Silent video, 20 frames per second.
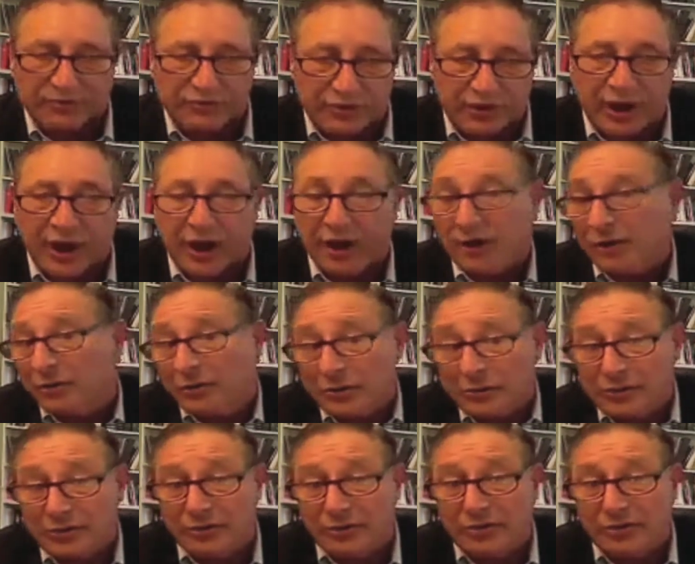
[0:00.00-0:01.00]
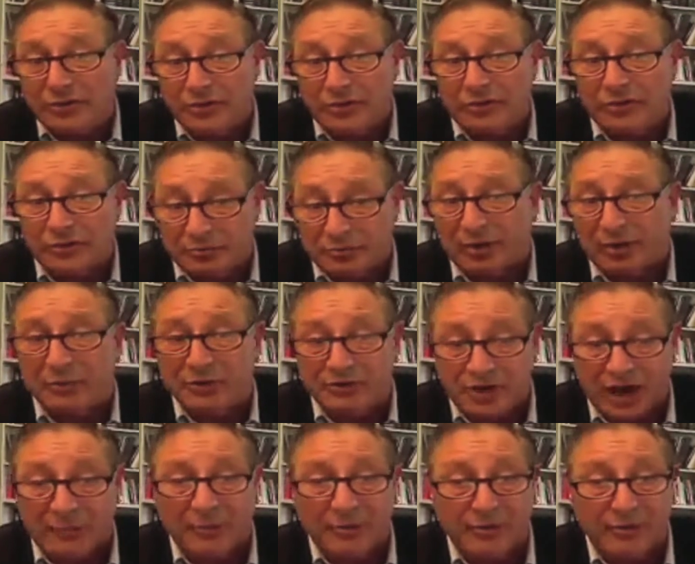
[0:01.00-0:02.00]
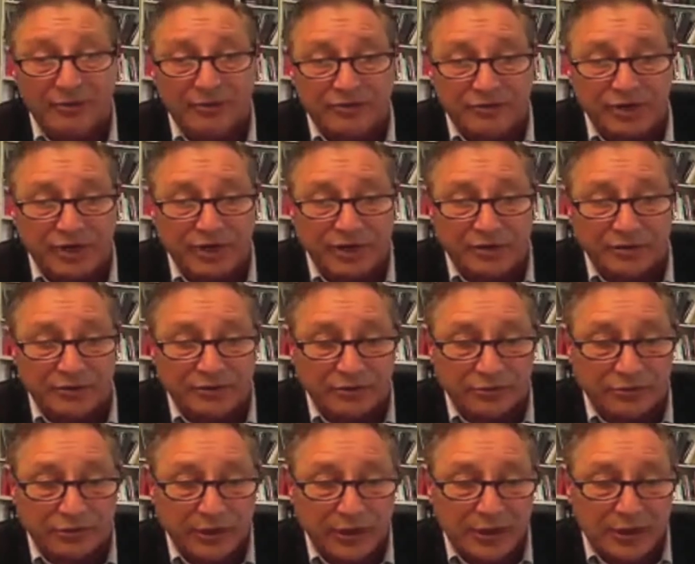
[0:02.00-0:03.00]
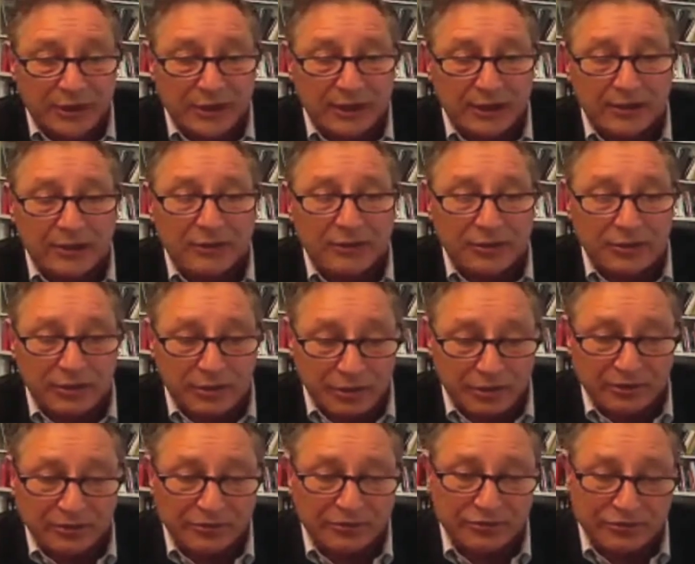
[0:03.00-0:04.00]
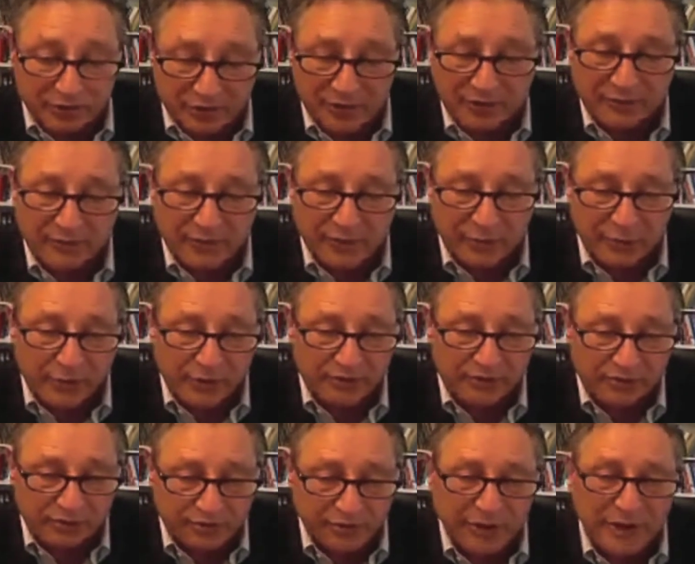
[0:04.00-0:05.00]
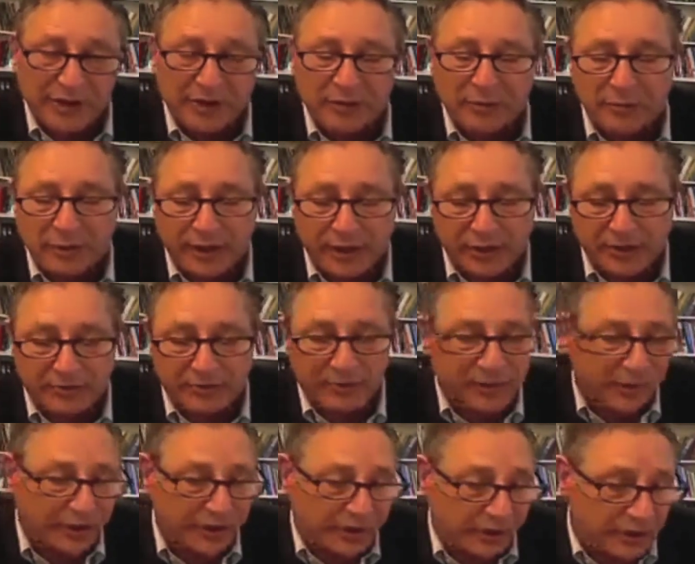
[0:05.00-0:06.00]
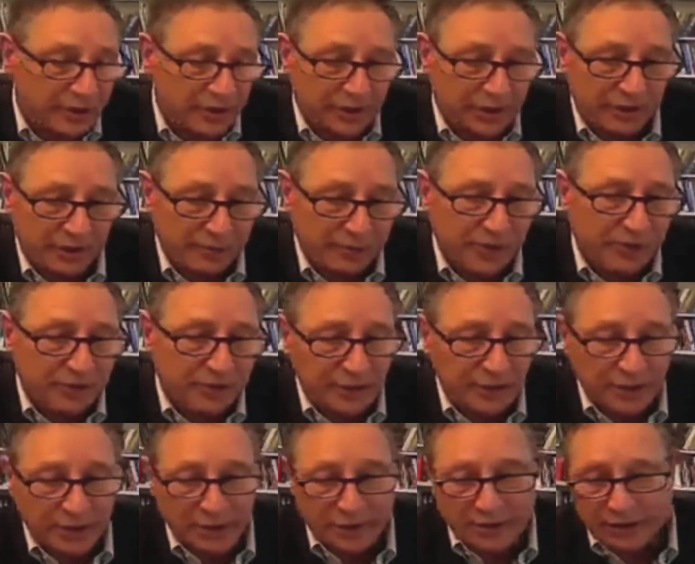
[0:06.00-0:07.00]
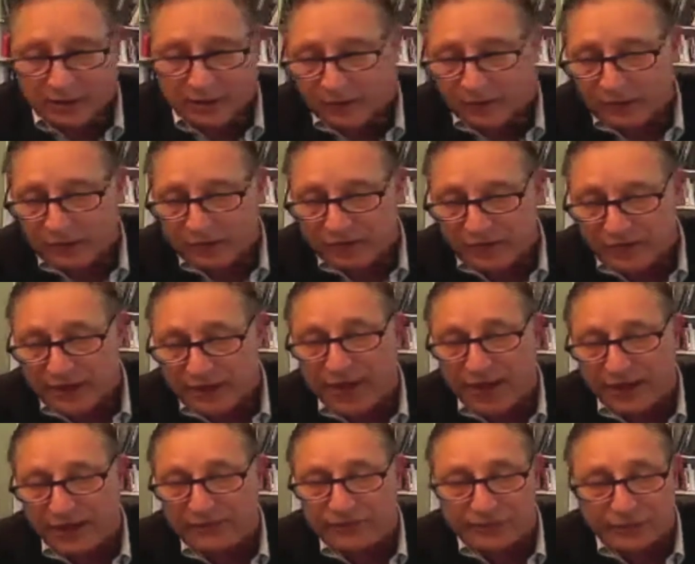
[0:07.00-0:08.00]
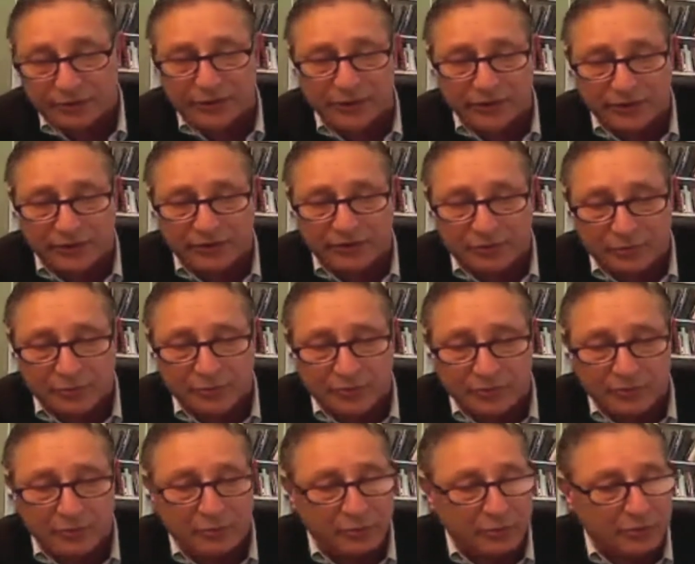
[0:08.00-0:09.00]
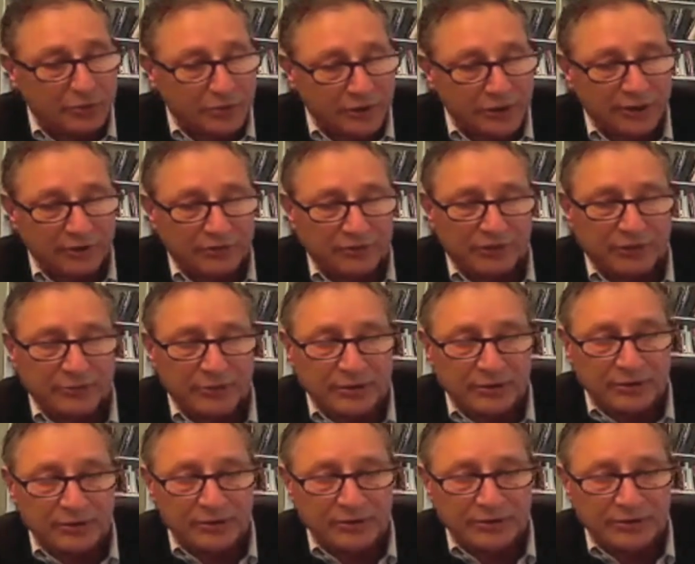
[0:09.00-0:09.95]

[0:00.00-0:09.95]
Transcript: Chicago is probably top of the list again. So there are significant risks. They're not going to run out of money in a year, but if you take a handful of years, we're looking at trouble.